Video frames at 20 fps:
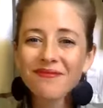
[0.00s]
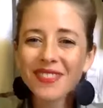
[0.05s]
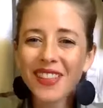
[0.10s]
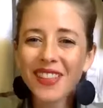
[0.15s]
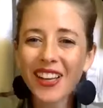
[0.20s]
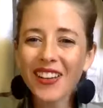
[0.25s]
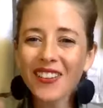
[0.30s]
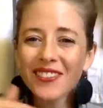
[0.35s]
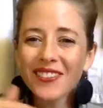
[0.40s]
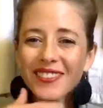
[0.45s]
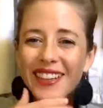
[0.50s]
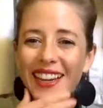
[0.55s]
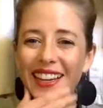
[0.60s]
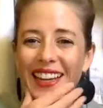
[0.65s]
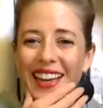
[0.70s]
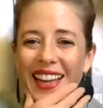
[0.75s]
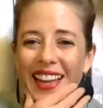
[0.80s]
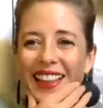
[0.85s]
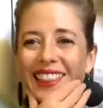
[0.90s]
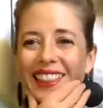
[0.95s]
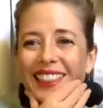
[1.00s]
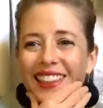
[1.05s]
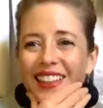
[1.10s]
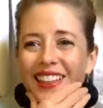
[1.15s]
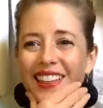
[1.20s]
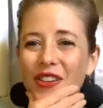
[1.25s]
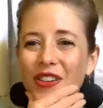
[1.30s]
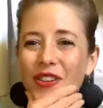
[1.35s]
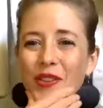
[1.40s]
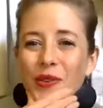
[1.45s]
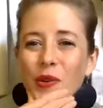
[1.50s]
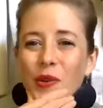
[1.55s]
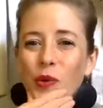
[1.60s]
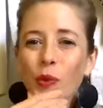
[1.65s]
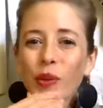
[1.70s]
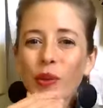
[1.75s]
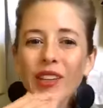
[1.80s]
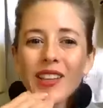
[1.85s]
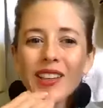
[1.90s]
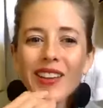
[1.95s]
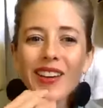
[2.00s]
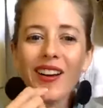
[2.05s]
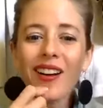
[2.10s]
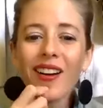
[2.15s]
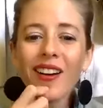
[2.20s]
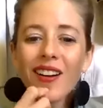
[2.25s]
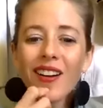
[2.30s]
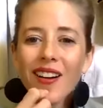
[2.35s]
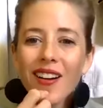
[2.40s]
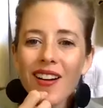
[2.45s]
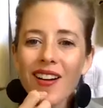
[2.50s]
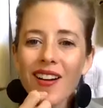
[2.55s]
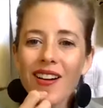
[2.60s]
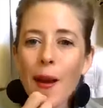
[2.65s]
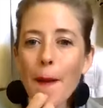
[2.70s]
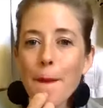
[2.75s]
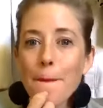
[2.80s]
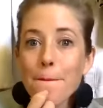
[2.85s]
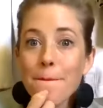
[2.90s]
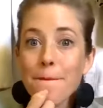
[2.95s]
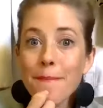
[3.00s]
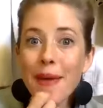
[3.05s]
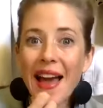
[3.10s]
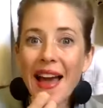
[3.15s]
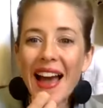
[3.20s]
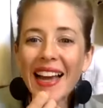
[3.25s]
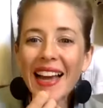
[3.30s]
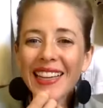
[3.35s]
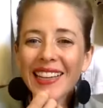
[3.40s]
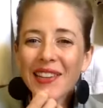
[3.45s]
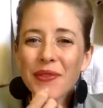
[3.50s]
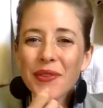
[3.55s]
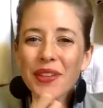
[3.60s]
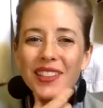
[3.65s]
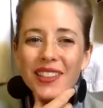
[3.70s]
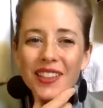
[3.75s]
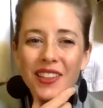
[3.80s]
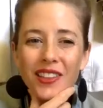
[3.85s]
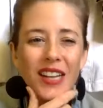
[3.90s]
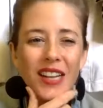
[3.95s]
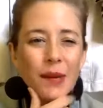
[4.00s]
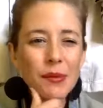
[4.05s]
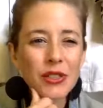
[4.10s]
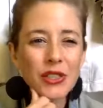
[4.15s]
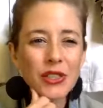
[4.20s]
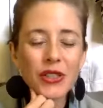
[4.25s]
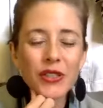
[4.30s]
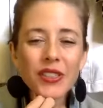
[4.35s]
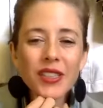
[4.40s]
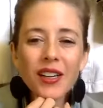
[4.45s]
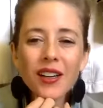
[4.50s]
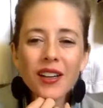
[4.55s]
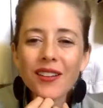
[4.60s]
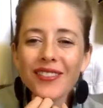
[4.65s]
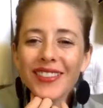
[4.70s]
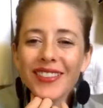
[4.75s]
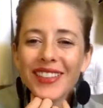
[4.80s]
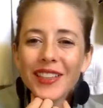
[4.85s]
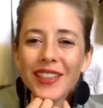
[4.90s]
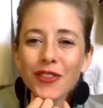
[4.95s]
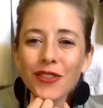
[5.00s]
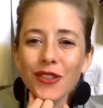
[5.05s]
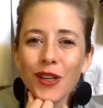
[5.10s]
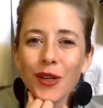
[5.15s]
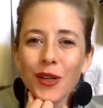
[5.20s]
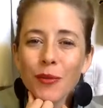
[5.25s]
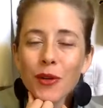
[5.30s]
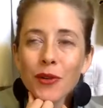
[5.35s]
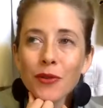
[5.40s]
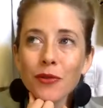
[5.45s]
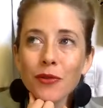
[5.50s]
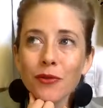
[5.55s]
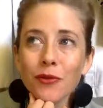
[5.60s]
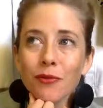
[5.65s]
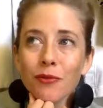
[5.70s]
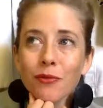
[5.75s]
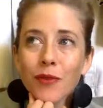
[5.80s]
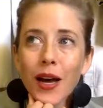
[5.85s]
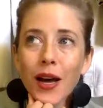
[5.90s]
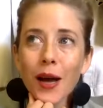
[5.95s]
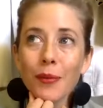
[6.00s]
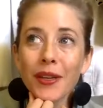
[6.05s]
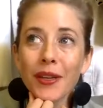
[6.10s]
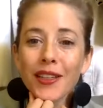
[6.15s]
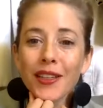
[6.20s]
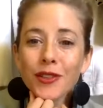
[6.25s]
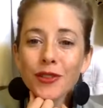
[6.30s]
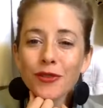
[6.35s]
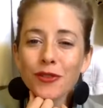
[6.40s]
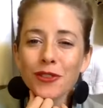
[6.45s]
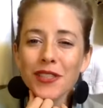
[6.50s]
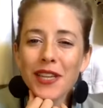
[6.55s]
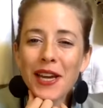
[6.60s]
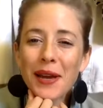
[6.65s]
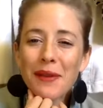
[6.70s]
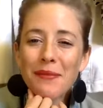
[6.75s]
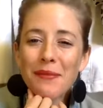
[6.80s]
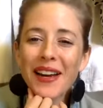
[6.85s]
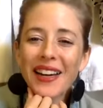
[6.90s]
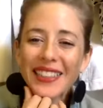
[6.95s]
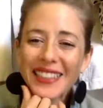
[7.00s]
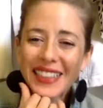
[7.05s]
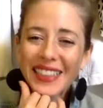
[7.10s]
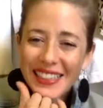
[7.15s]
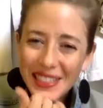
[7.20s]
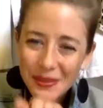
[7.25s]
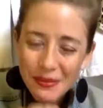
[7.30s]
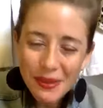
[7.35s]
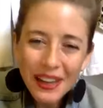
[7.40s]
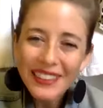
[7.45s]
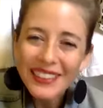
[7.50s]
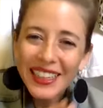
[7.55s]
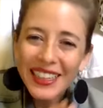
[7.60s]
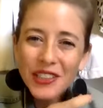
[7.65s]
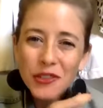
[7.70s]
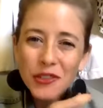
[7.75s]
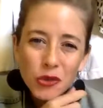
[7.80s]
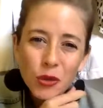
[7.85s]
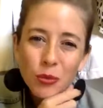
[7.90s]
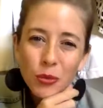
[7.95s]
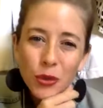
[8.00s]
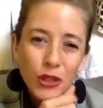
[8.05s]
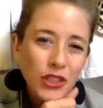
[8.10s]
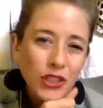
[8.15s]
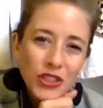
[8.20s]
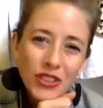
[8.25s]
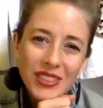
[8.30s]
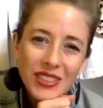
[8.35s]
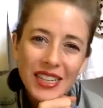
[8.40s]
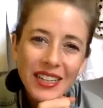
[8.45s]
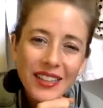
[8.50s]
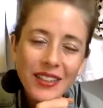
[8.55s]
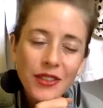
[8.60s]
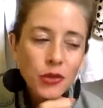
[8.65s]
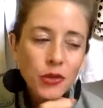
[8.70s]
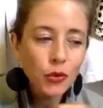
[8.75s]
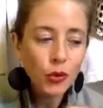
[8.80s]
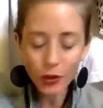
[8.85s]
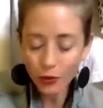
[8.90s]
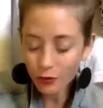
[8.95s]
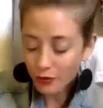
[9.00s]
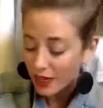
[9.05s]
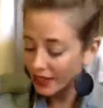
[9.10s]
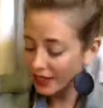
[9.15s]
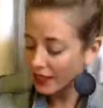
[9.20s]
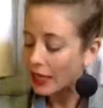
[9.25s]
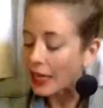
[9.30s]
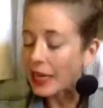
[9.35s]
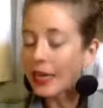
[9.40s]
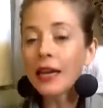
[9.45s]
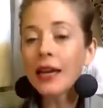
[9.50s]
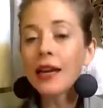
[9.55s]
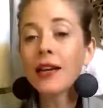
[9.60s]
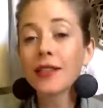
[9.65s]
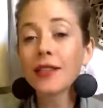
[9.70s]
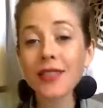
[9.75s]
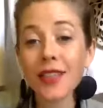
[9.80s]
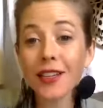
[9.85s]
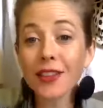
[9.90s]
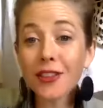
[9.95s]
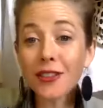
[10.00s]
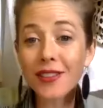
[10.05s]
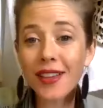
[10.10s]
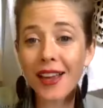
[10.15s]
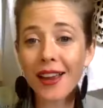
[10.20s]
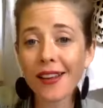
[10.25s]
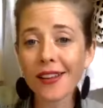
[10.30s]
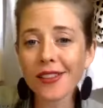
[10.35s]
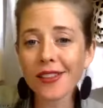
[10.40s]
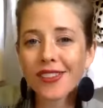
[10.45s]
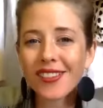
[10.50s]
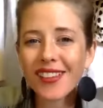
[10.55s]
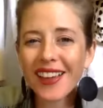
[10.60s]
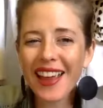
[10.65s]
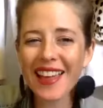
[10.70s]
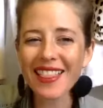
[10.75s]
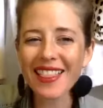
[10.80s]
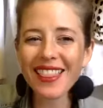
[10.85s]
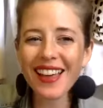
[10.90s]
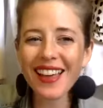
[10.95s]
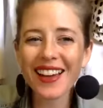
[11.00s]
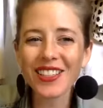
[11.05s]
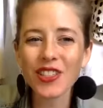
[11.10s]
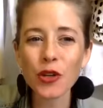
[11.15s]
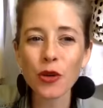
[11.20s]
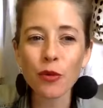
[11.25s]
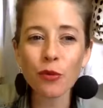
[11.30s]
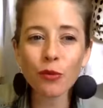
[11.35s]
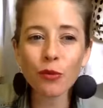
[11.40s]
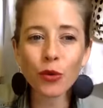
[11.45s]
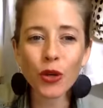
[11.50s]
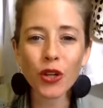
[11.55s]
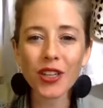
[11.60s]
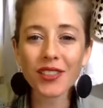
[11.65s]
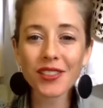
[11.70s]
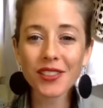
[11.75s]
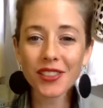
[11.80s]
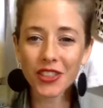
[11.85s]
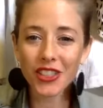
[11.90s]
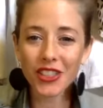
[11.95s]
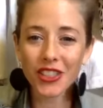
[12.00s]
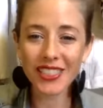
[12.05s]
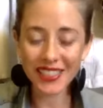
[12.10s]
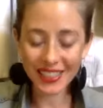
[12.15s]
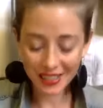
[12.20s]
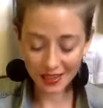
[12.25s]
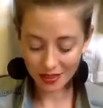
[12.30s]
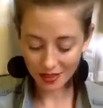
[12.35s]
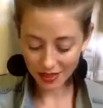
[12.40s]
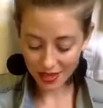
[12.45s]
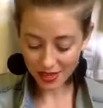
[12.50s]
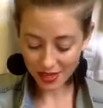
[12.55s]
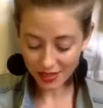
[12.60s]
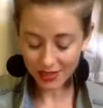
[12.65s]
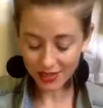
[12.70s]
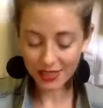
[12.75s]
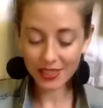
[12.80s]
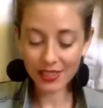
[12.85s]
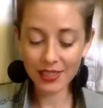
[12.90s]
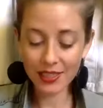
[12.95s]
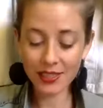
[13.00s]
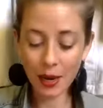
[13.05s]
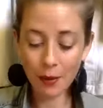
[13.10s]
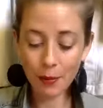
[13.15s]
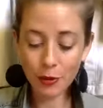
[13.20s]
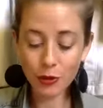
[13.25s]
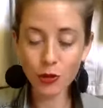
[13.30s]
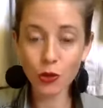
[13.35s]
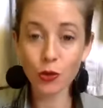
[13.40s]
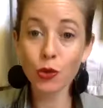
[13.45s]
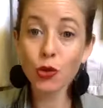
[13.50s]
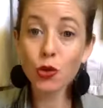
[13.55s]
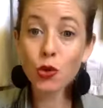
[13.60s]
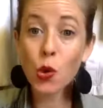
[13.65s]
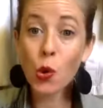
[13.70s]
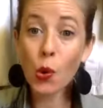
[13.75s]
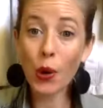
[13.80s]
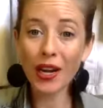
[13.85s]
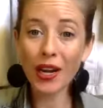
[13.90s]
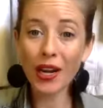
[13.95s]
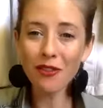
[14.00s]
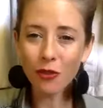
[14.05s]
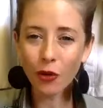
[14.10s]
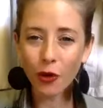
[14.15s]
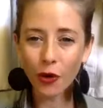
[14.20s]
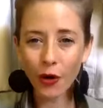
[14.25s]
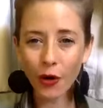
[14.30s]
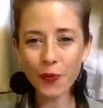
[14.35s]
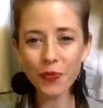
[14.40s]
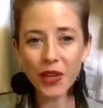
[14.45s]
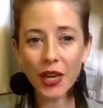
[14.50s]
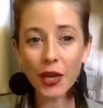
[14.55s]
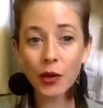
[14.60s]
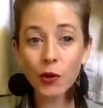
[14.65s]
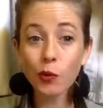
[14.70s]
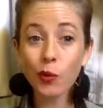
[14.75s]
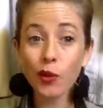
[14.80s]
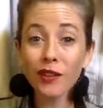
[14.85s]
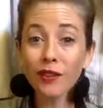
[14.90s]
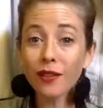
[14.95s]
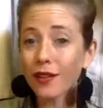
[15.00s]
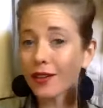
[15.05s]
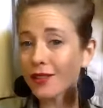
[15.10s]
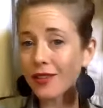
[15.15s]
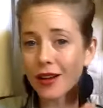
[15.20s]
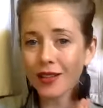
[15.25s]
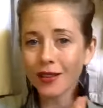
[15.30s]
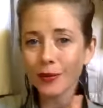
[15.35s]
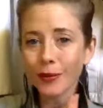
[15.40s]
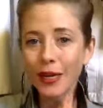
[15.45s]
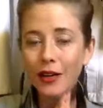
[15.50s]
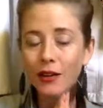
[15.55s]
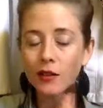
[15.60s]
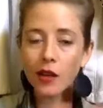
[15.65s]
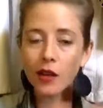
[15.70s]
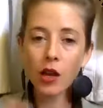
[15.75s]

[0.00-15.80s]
All right. Hello. We are back with another episode of the From Hobby to Full-Time podcast for personal stylists who are ready to take their side hustle a lot more seriously. This is episode 24, and we are going to talk about